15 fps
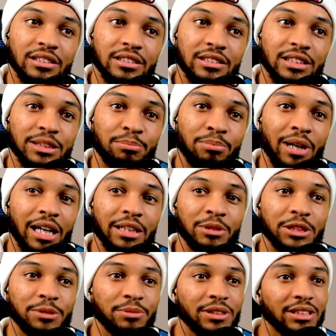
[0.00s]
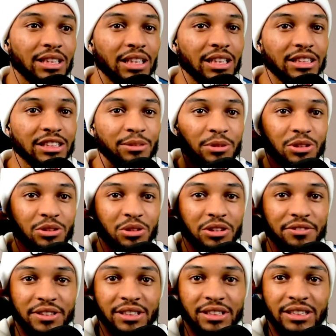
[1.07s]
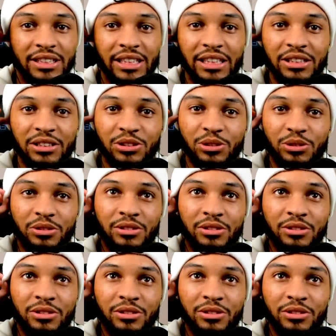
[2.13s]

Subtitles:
This body must be sending some sort of signal.